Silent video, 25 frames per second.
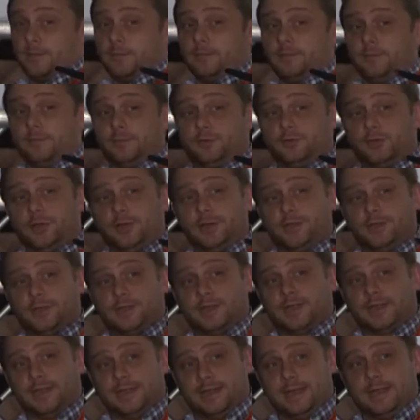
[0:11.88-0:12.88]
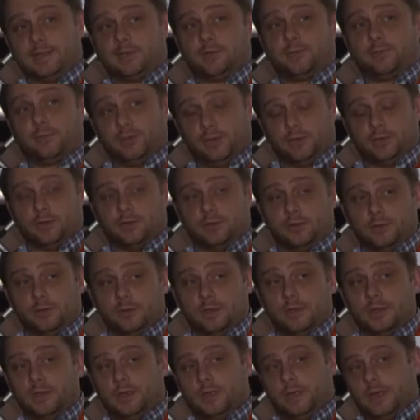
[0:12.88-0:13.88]
trying to connect pure
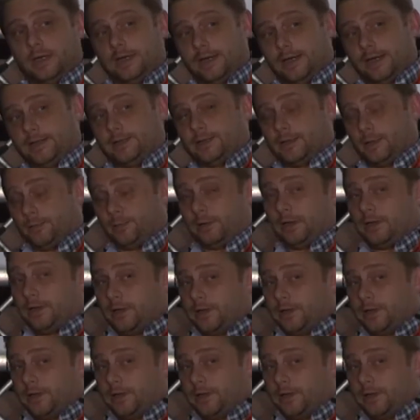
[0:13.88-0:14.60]
and applied